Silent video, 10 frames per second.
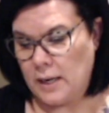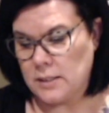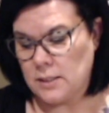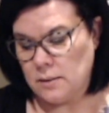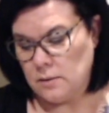
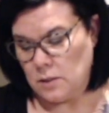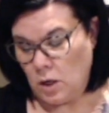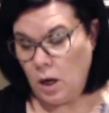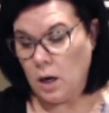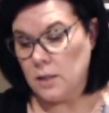correct
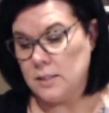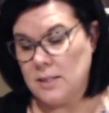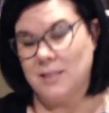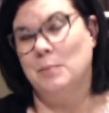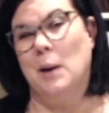cards,
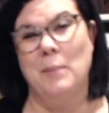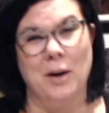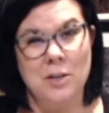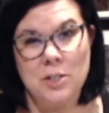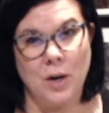that's my
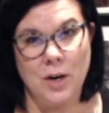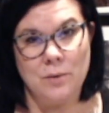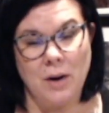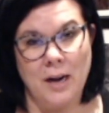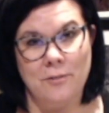marriage card,
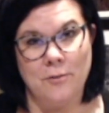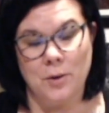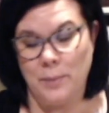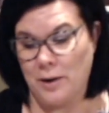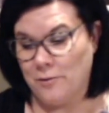right?
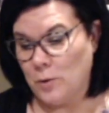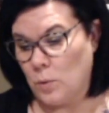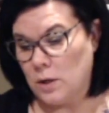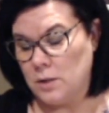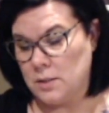For better, for
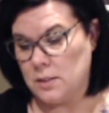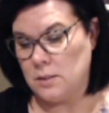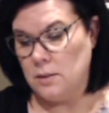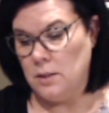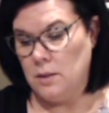
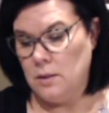worse,